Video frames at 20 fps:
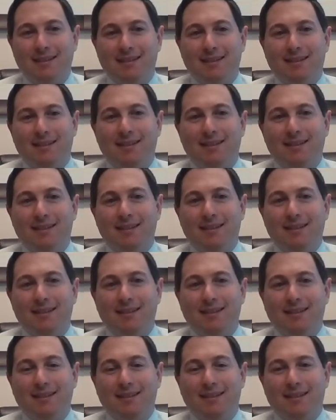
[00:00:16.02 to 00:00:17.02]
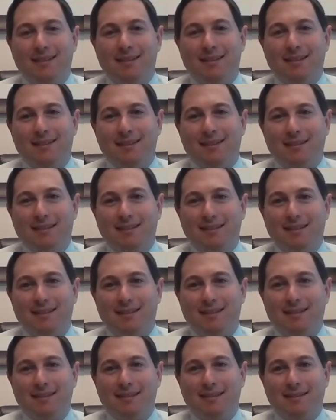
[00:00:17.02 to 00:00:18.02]

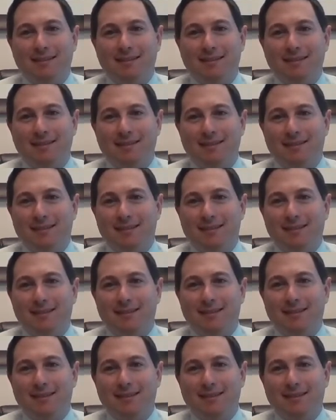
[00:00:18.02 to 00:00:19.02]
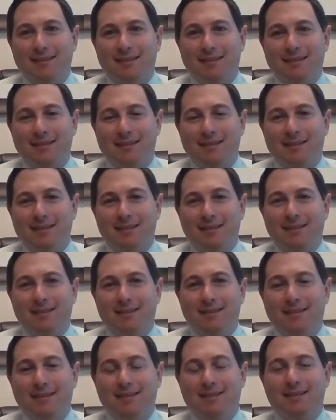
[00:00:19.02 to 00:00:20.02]

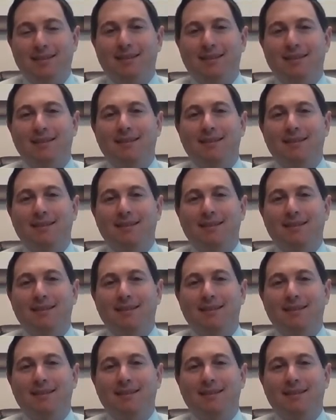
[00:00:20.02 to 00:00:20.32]
This person isn't speaking.